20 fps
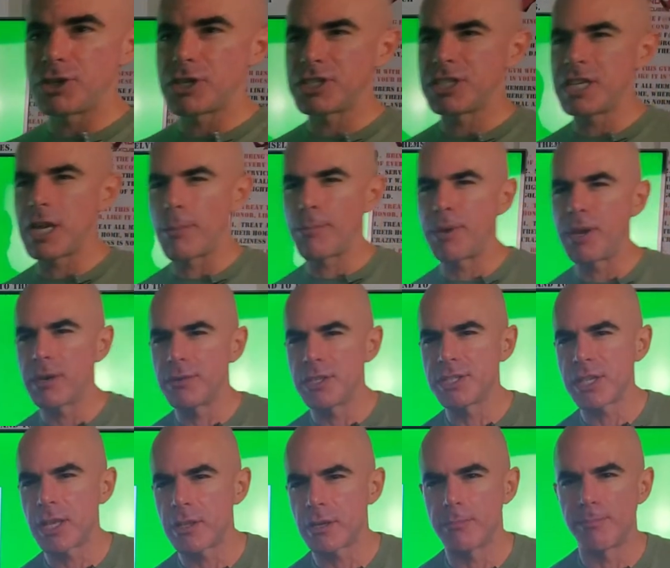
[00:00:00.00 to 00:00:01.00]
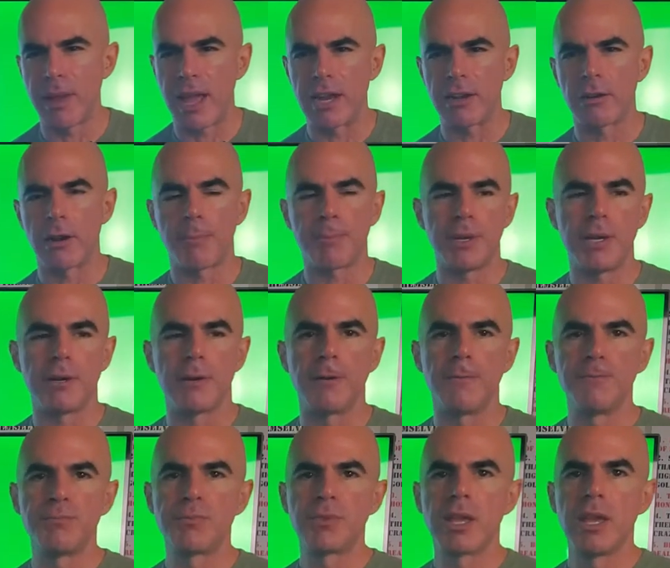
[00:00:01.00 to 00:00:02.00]
can see up here on this other banner up
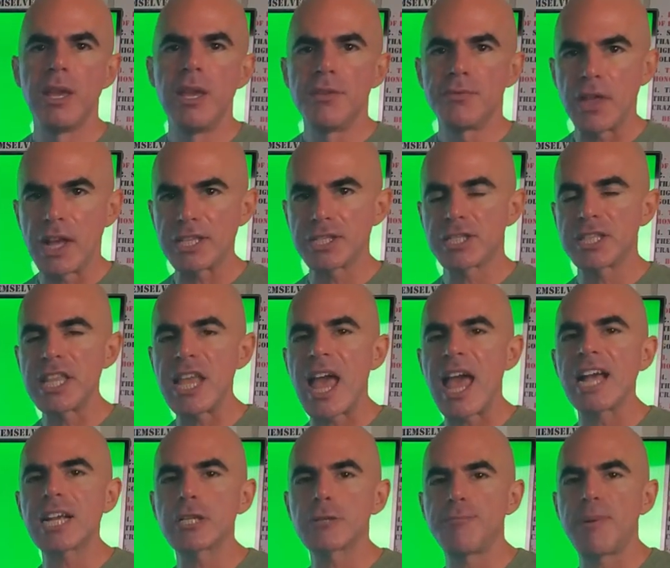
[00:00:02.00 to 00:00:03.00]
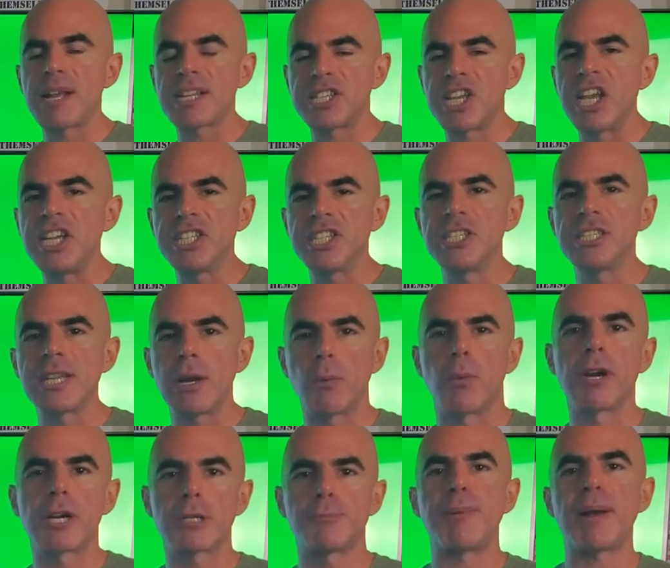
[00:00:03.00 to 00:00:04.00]
here. That's the expectations that
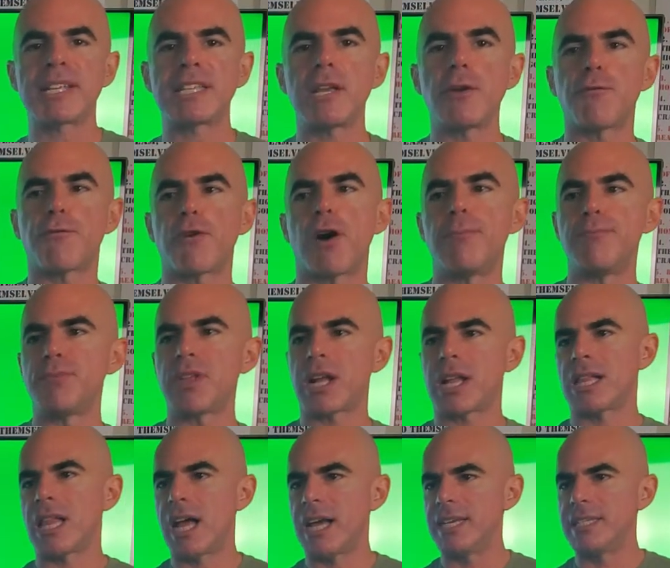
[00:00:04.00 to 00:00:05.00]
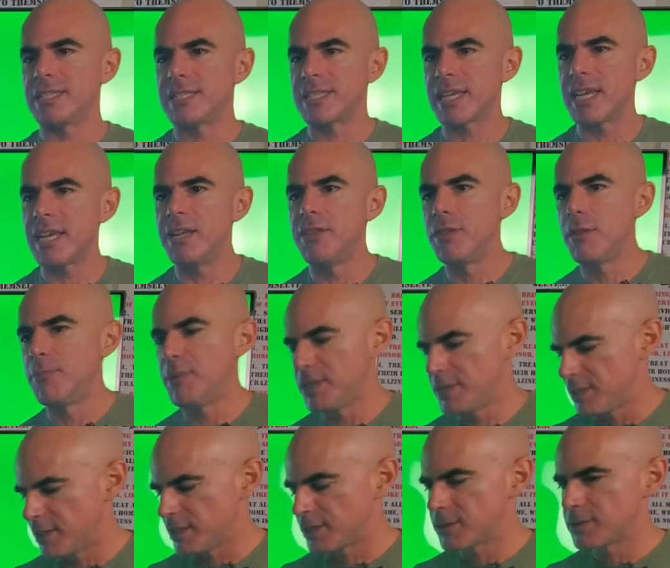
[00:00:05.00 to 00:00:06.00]
we're expecting from the clients in the
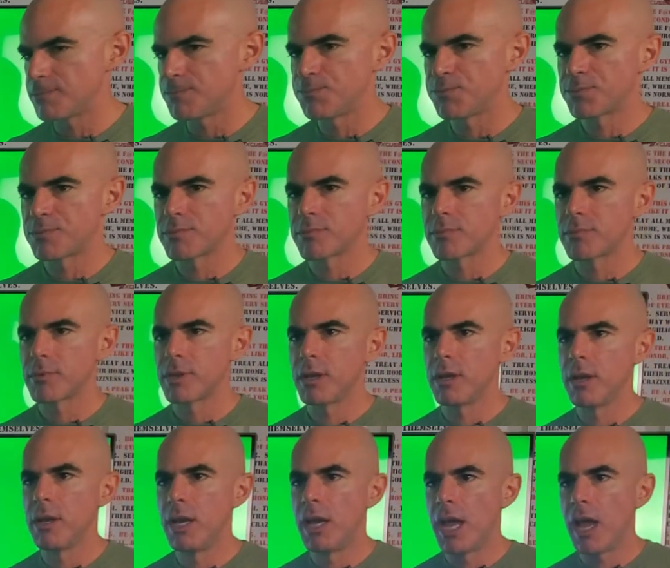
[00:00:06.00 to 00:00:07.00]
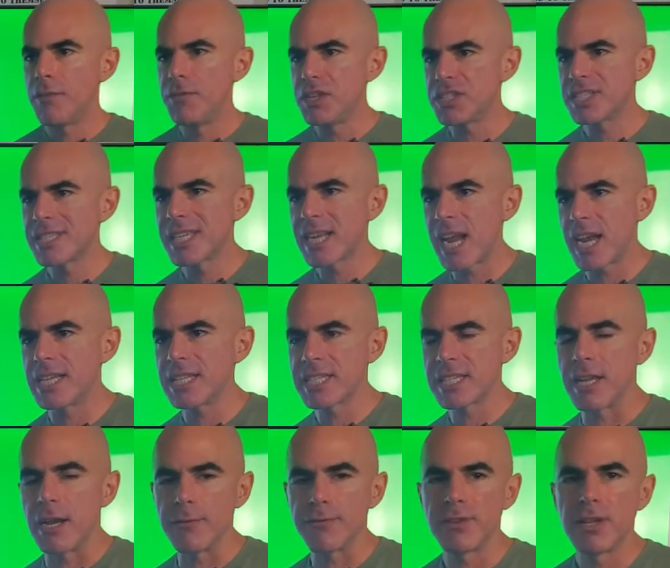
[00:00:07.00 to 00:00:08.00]
business. And this is the kind of
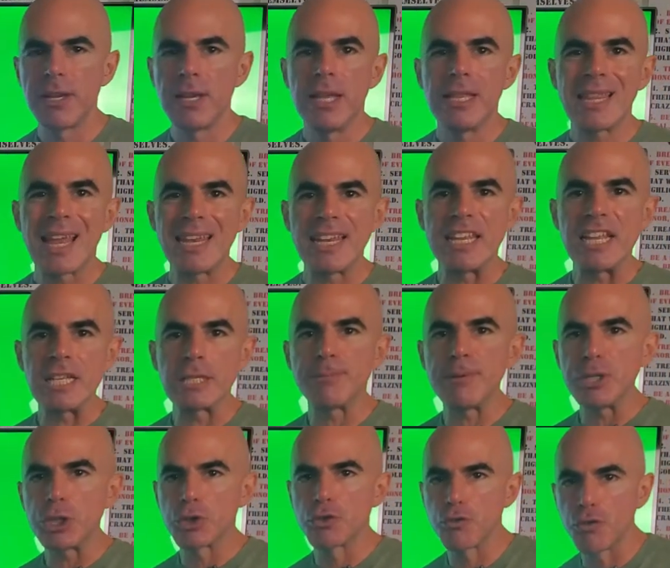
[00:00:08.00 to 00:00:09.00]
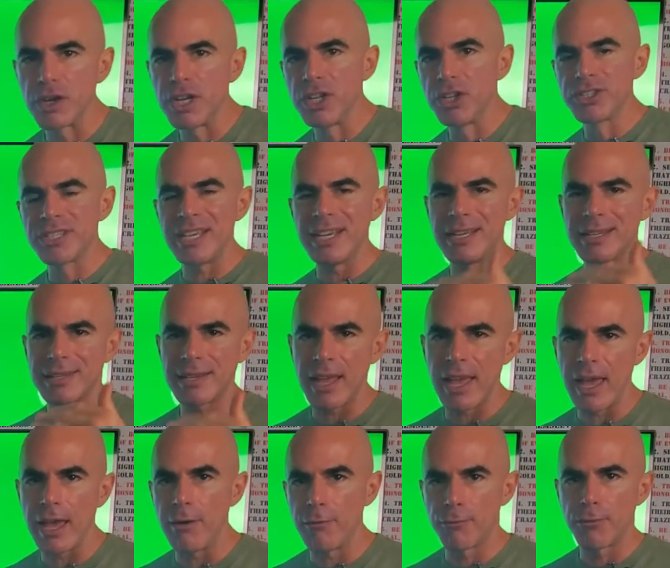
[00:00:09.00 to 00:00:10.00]
stuff that needs to be drilled
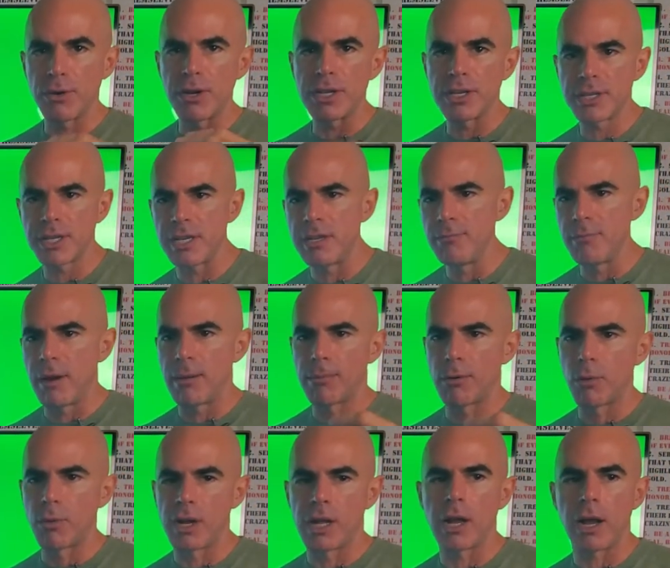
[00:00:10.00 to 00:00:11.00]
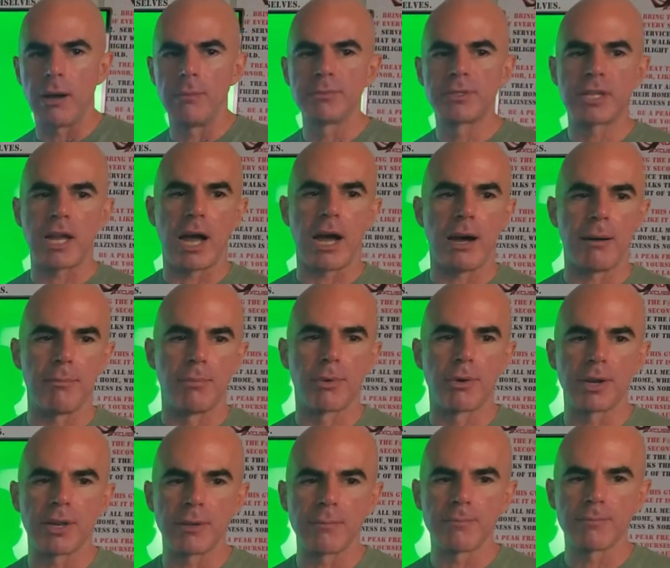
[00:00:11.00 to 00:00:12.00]
into every team member when it comes to
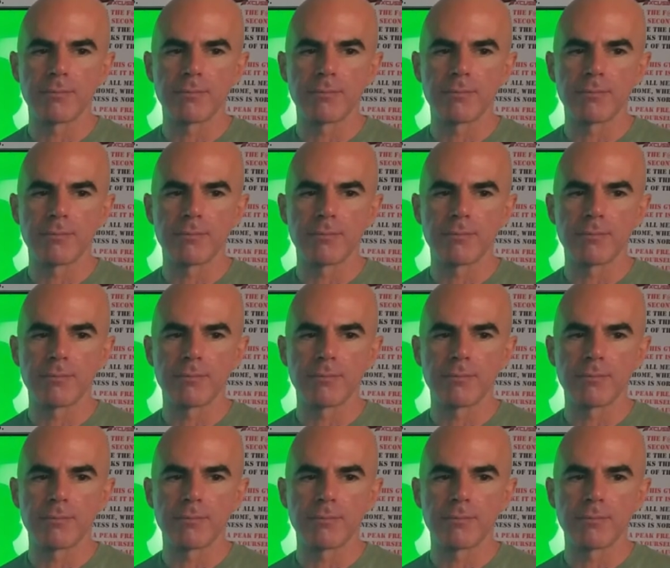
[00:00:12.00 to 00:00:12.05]
onboarding.